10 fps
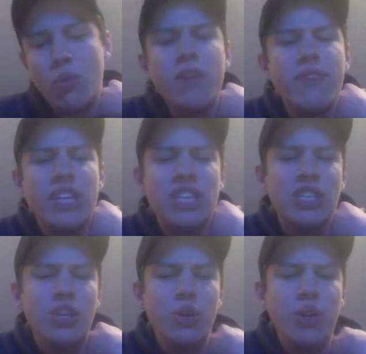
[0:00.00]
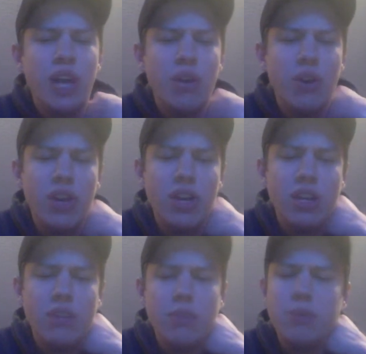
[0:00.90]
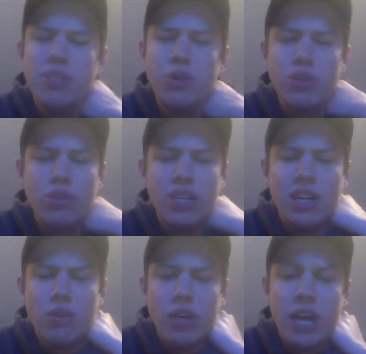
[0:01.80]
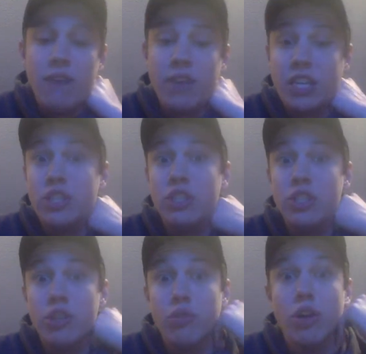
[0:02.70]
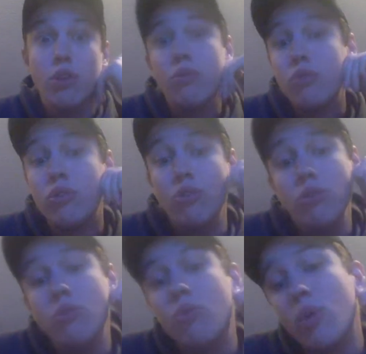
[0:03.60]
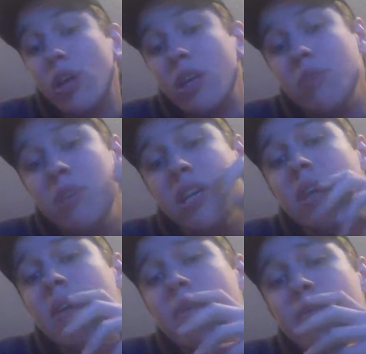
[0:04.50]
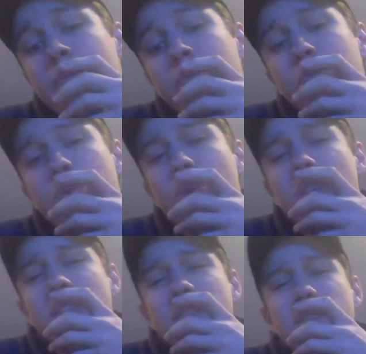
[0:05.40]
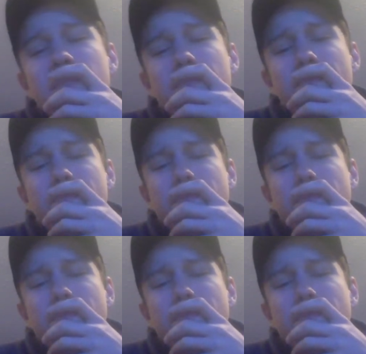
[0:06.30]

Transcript: of like the two that I really, maybe two or three that I really have like zero clue what it could be. Poison